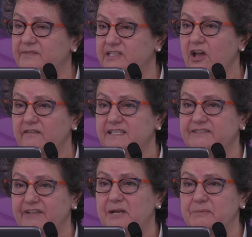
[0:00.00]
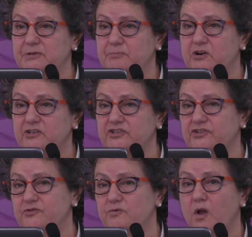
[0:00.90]
service development approach
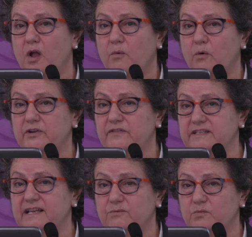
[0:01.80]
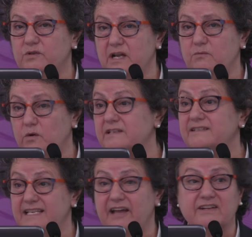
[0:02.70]
to what
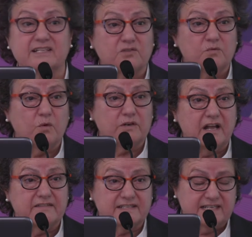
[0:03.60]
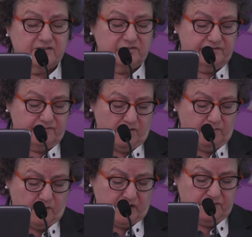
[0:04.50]
is the evidence, or what are the signals
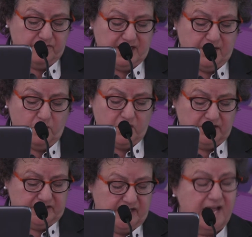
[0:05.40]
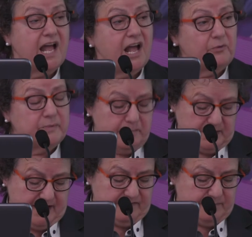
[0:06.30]
of what can really work to help
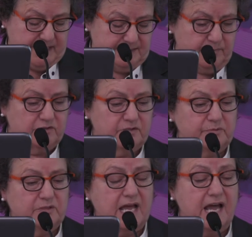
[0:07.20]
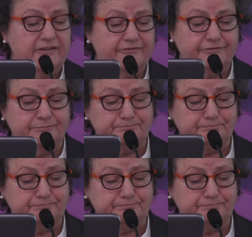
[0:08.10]
people have the best possible life.